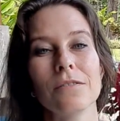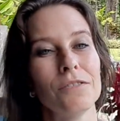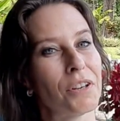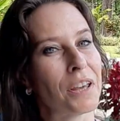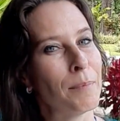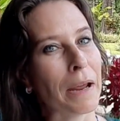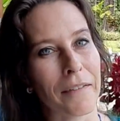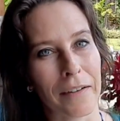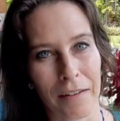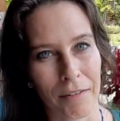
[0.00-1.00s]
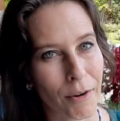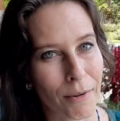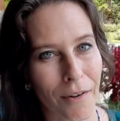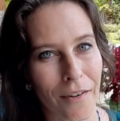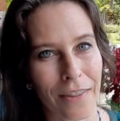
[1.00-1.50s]
You can marry a
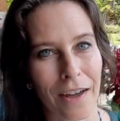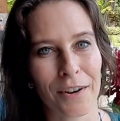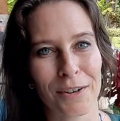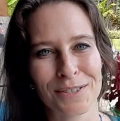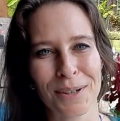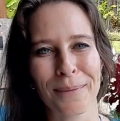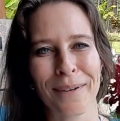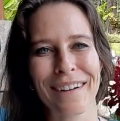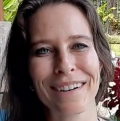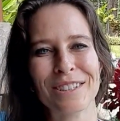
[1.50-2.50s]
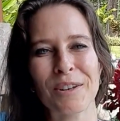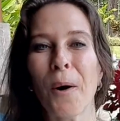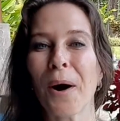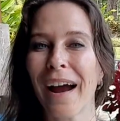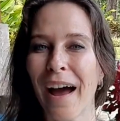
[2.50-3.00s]
local, that also works,
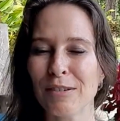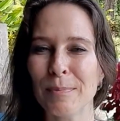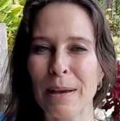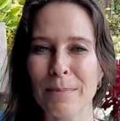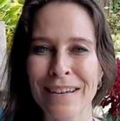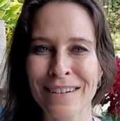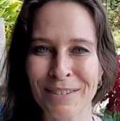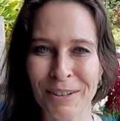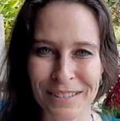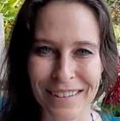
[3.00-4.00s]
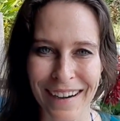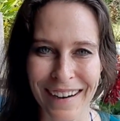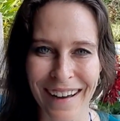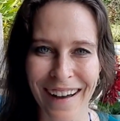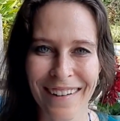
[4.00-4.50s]
or have a baby in Costa
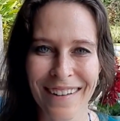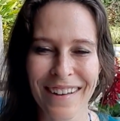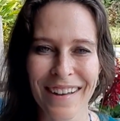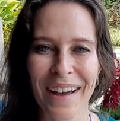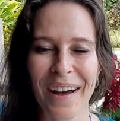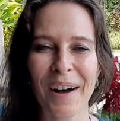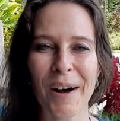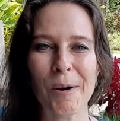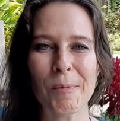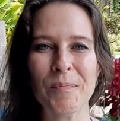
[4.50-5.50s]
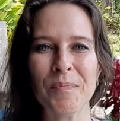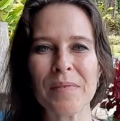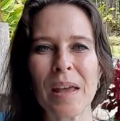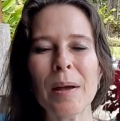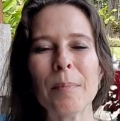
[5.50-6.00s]
Rica.
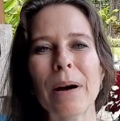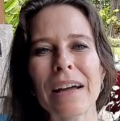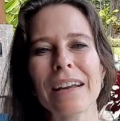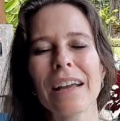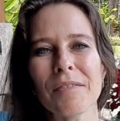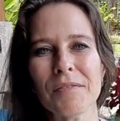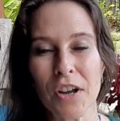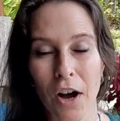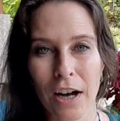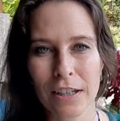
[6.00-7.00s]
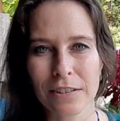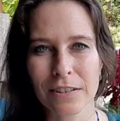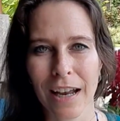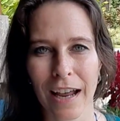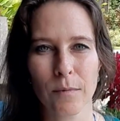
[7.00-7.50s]
But if not,
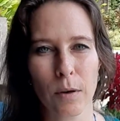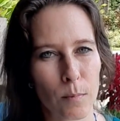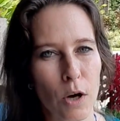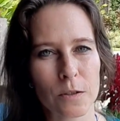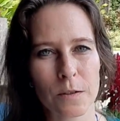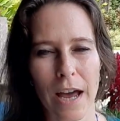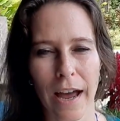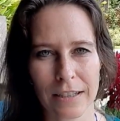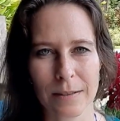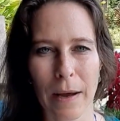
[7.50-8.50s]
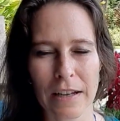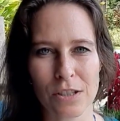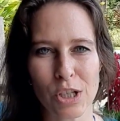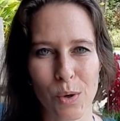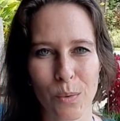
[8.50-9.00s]
like what most
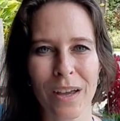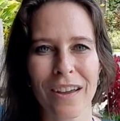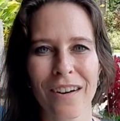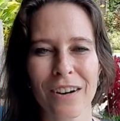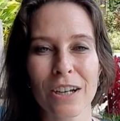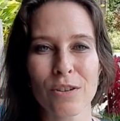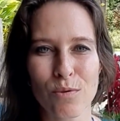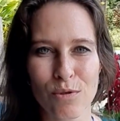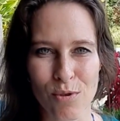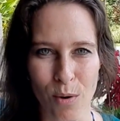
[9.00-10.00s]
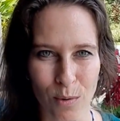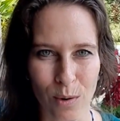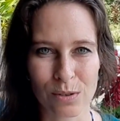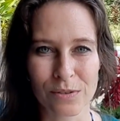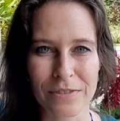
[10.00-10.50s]
expats do here, they do the
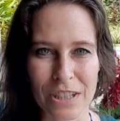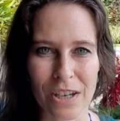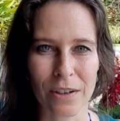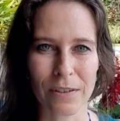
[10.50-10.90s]
so-called visa